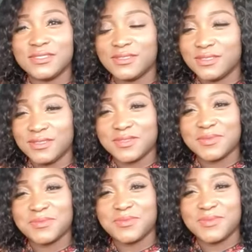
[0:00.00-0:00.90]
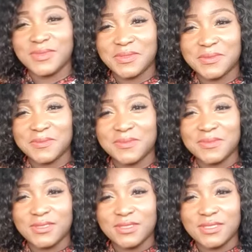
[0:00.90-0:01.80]
Ah wa me
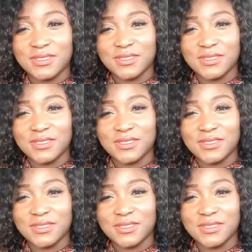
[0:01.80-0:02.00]
eti